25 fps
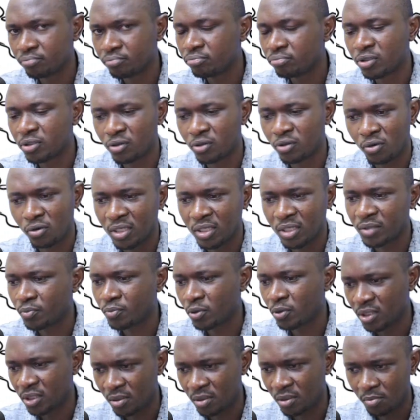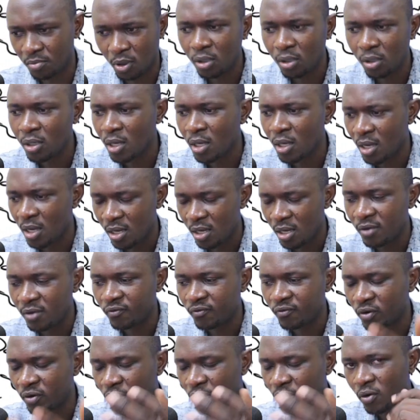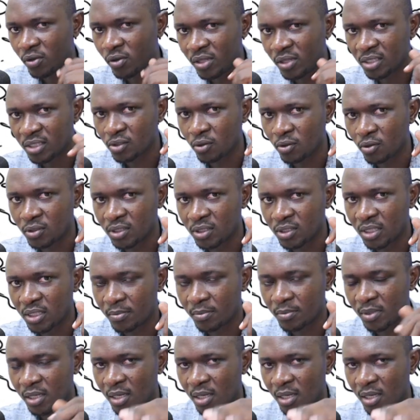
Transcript: It's always possible if we go with this concept.